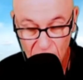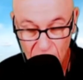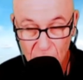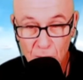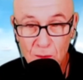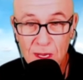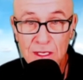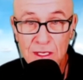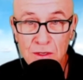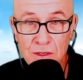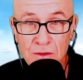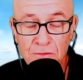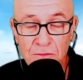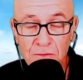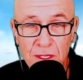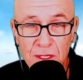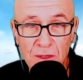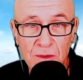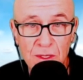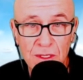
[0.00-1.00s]
we do
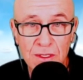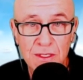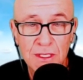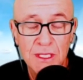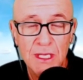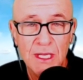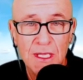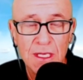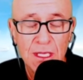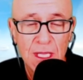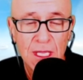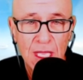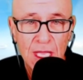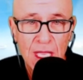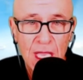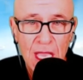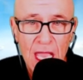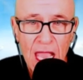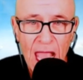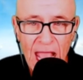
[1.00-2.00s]
feel content,
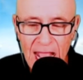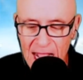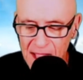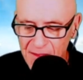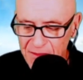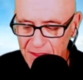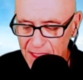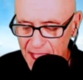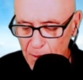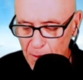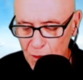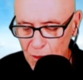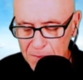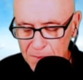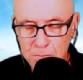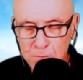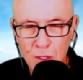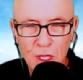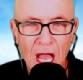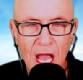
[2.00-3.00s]
and that what
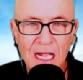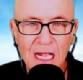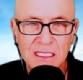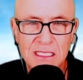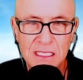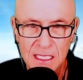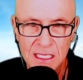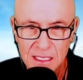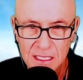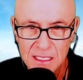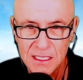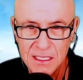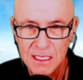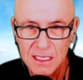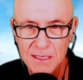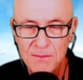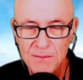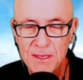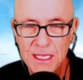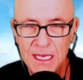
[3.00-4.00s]
blocks it
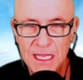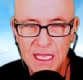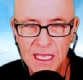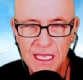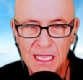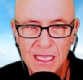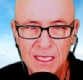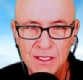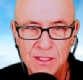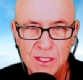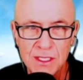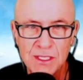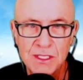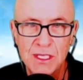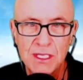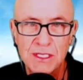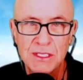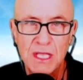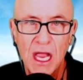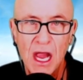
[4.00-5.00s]
in many cases
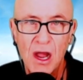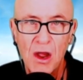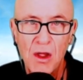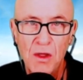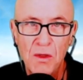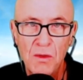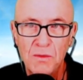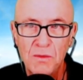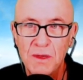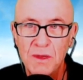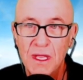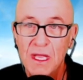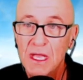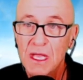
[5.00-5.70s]
is our own,